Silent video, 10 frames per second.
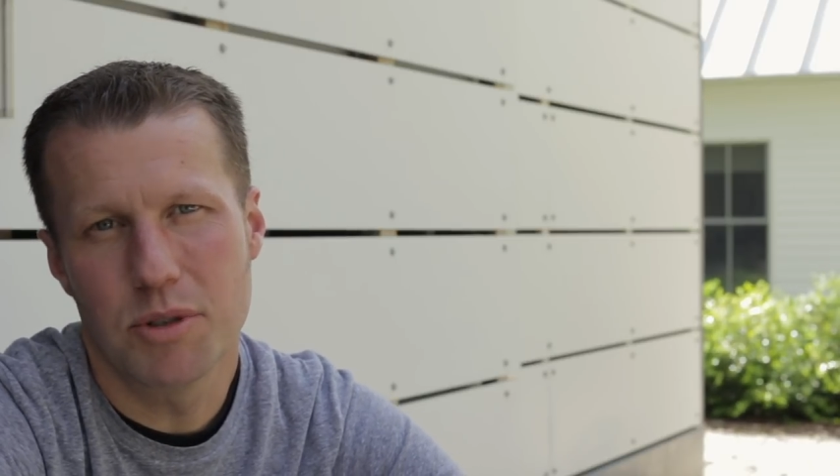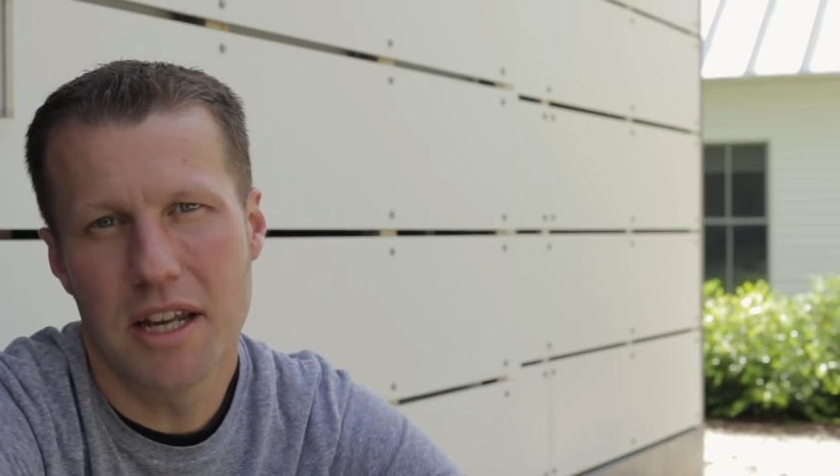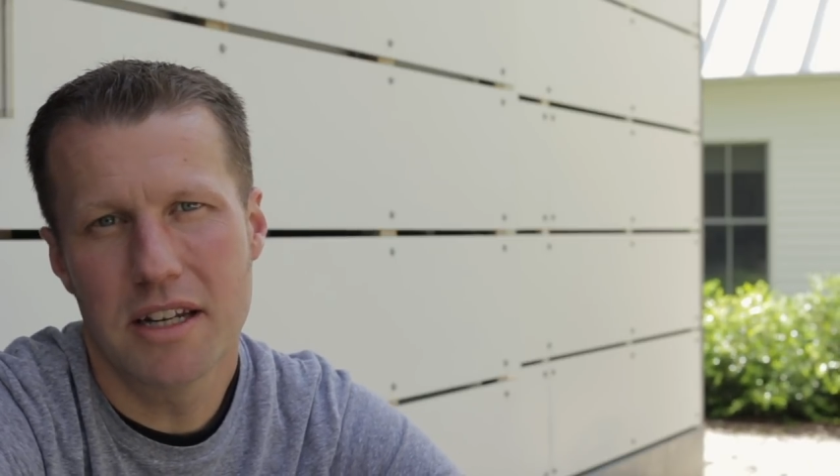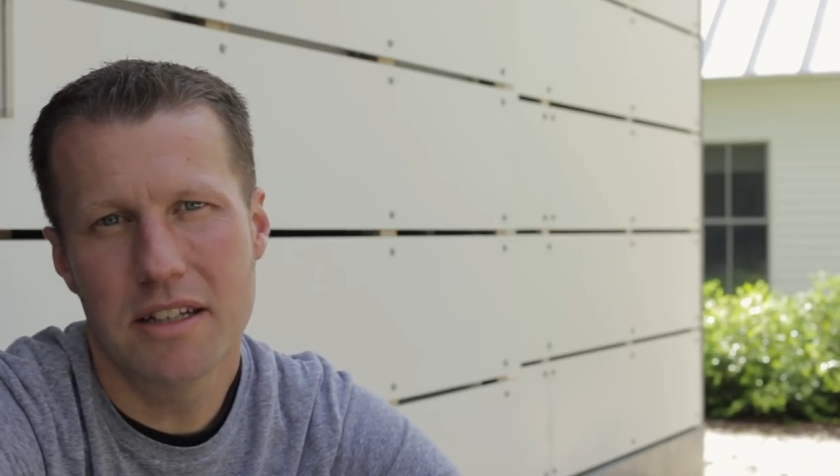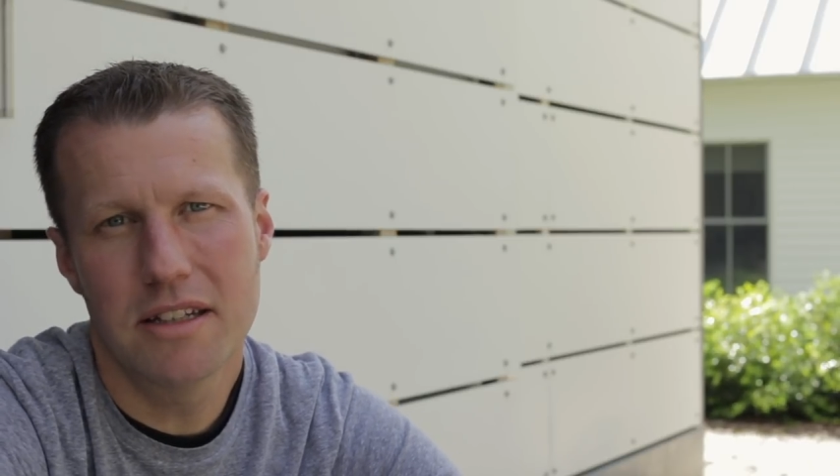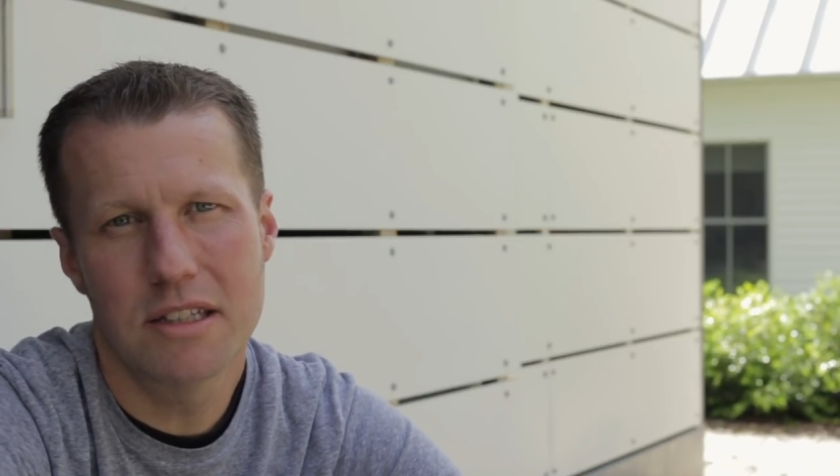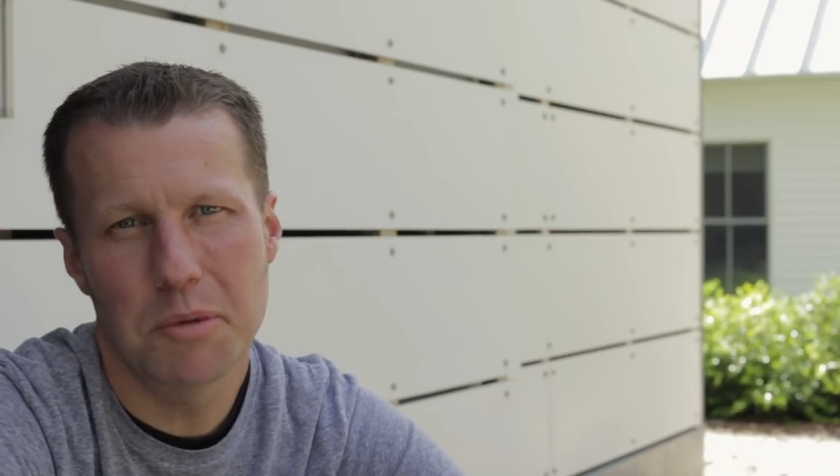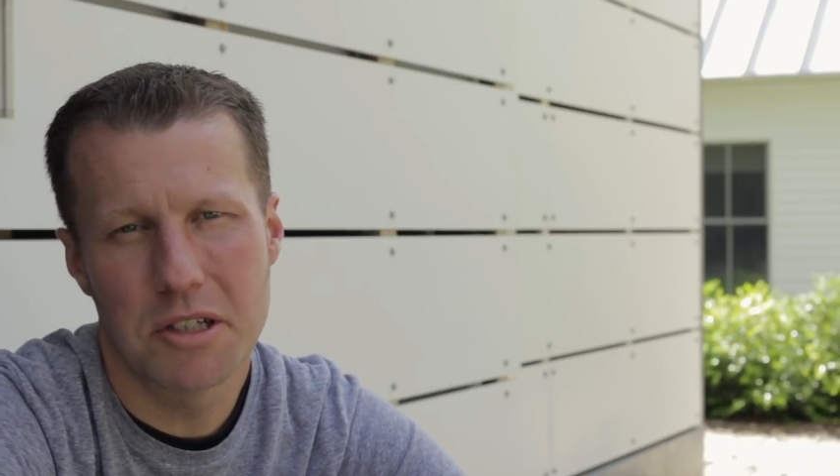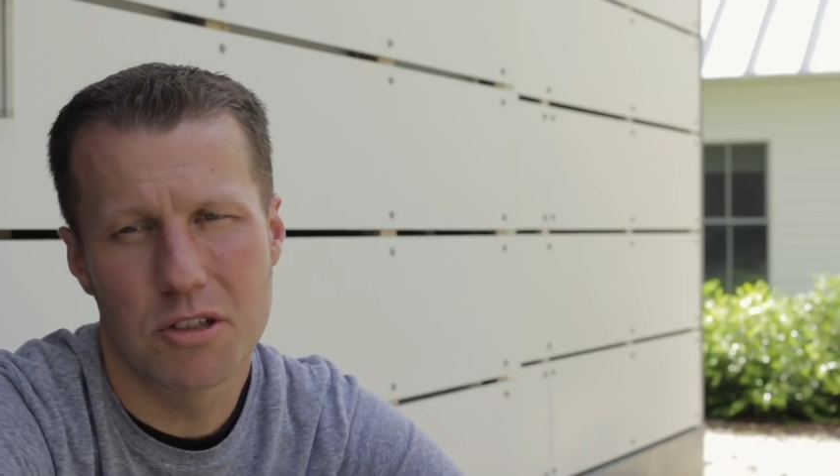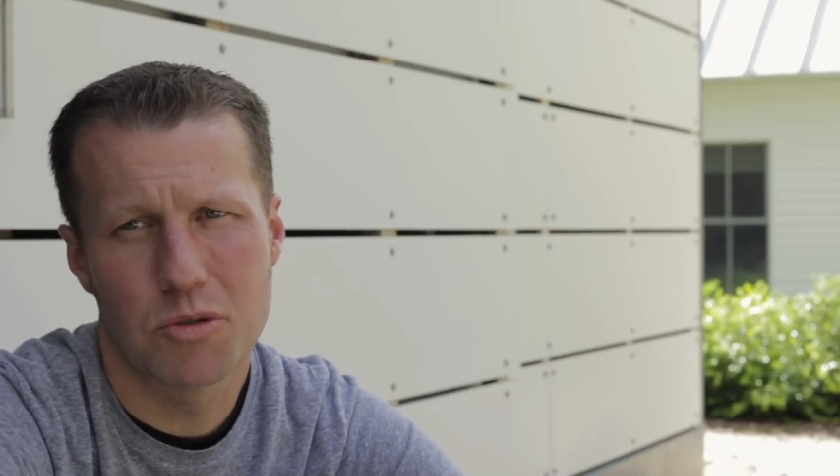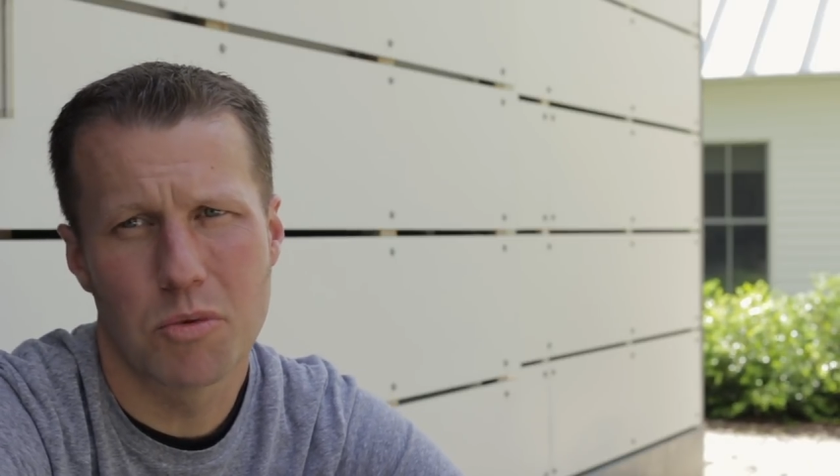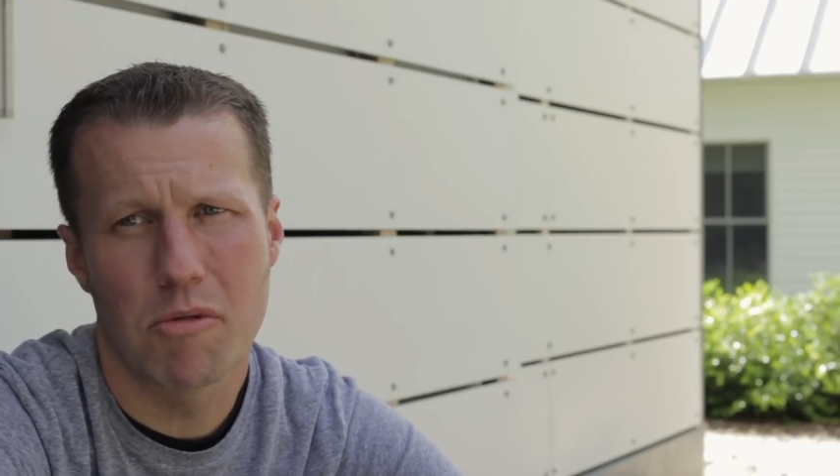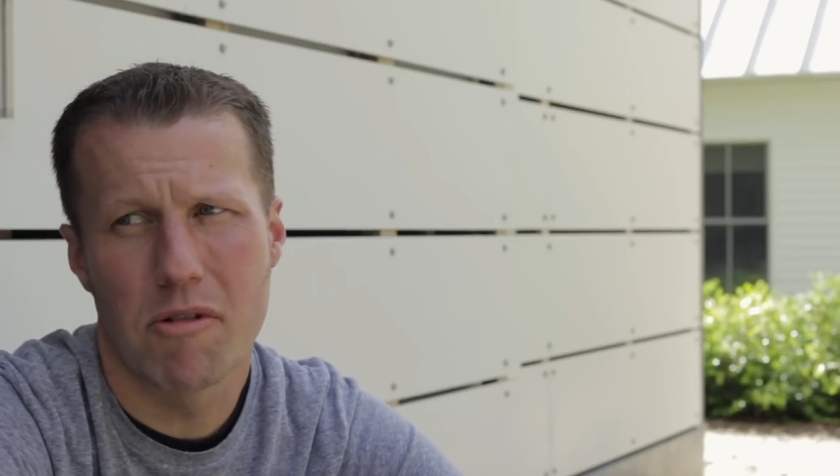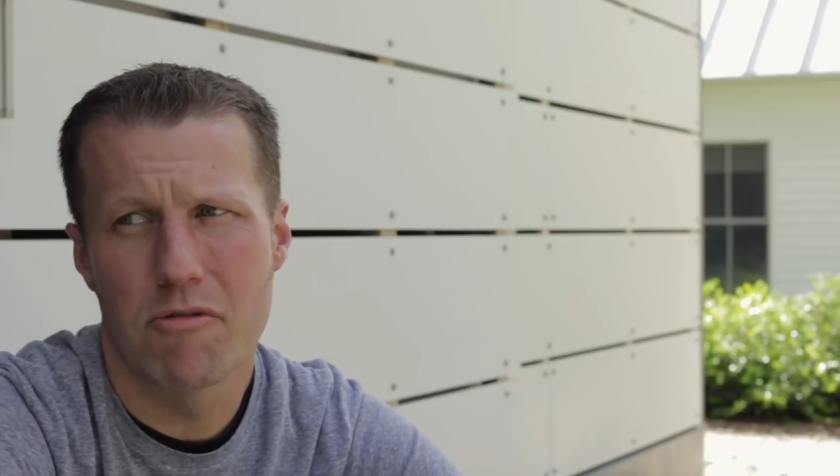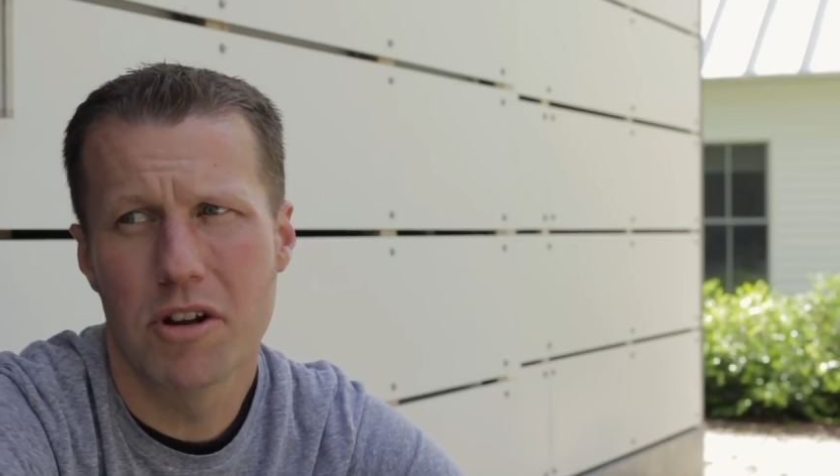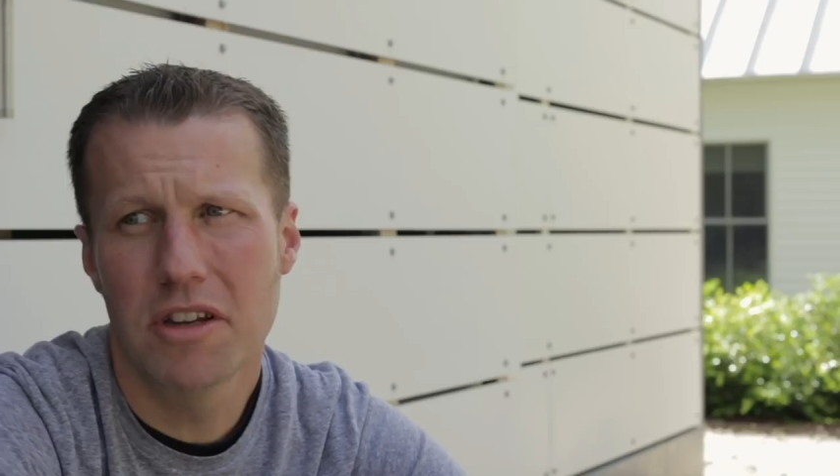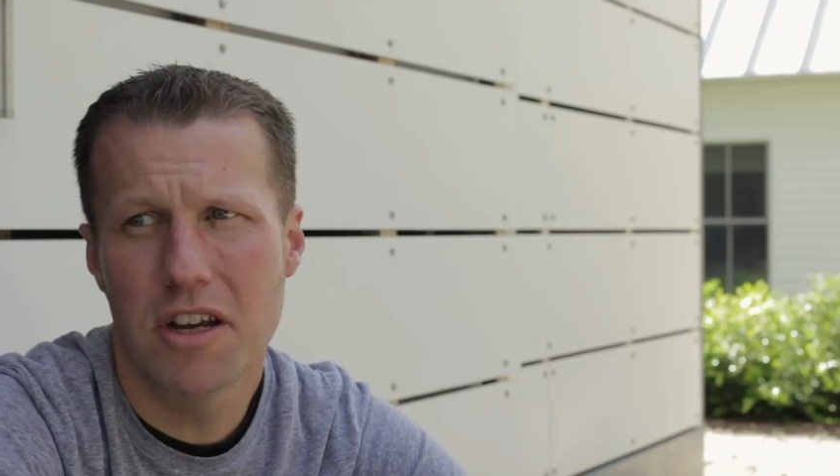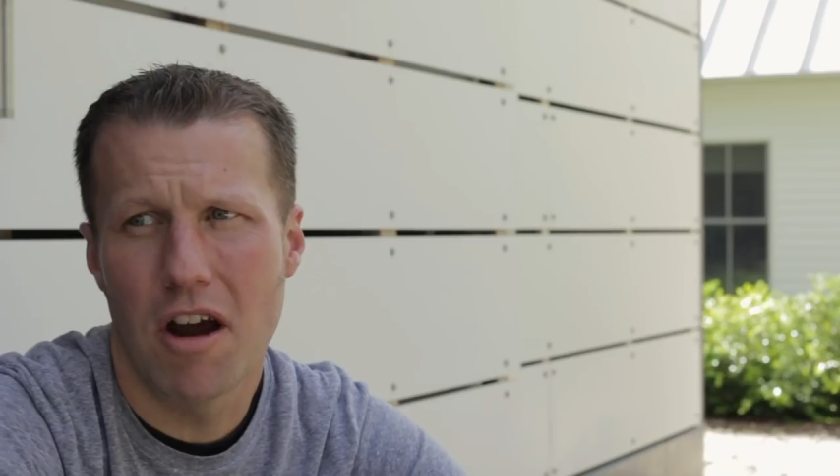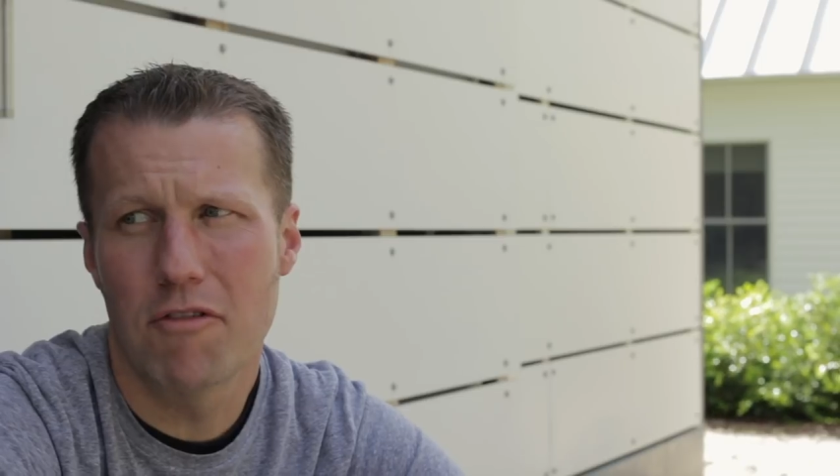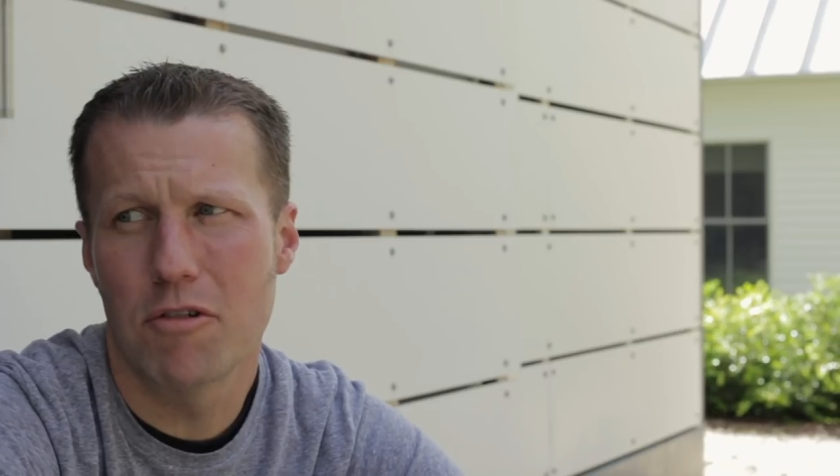We get into these places where we're really
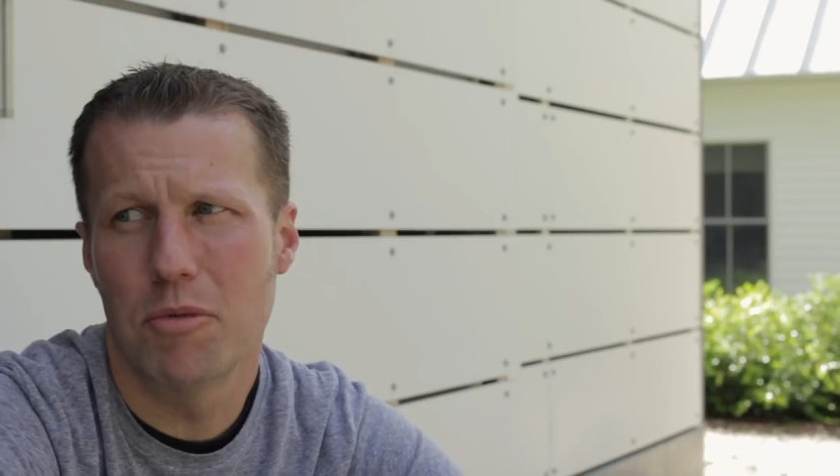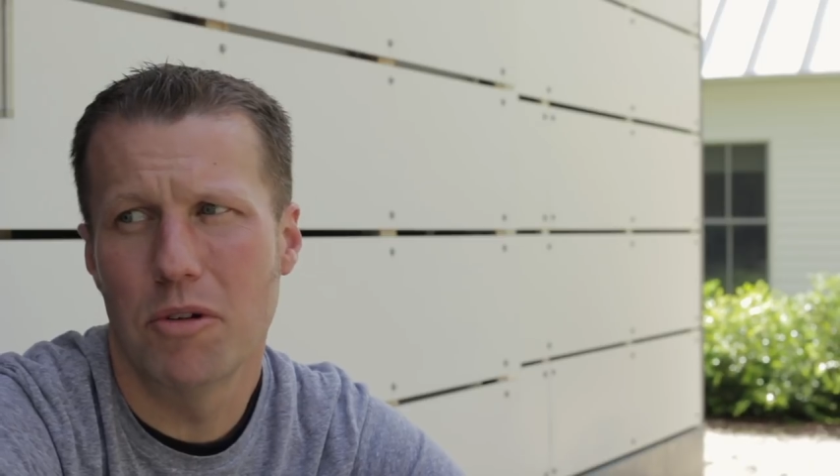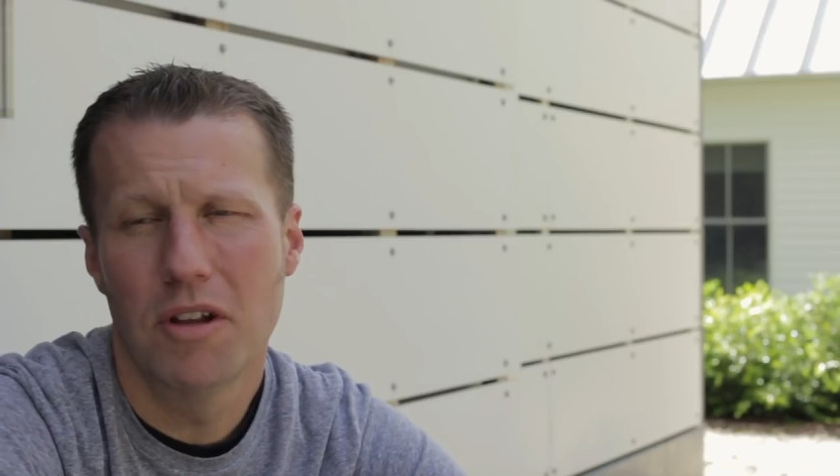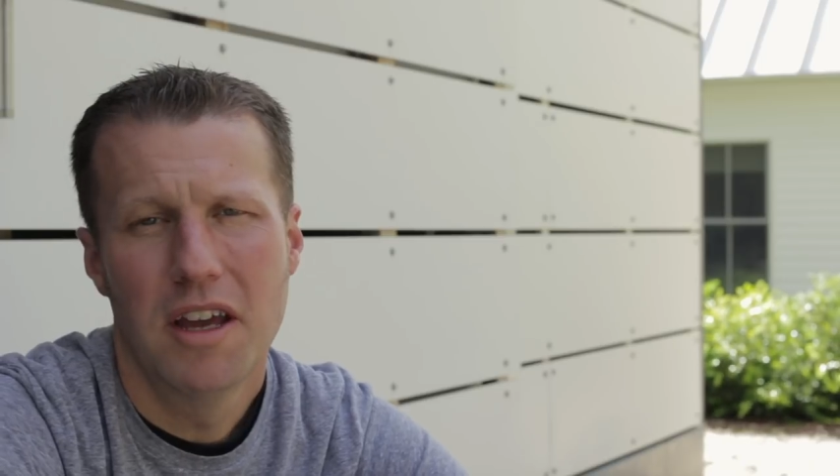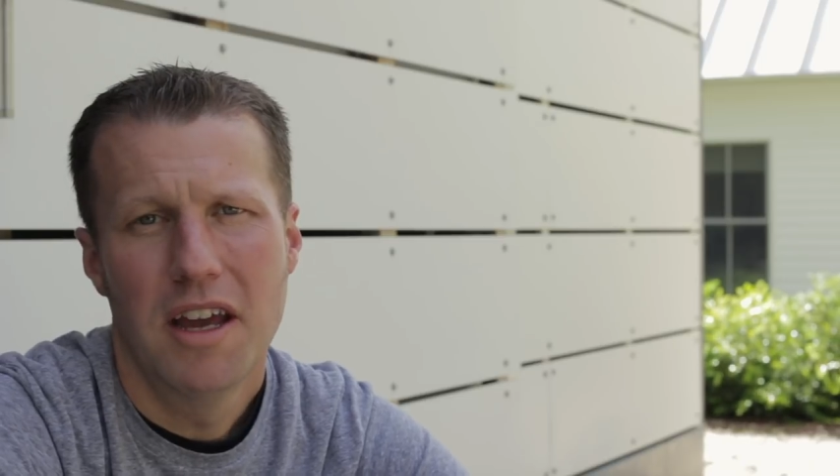comfortable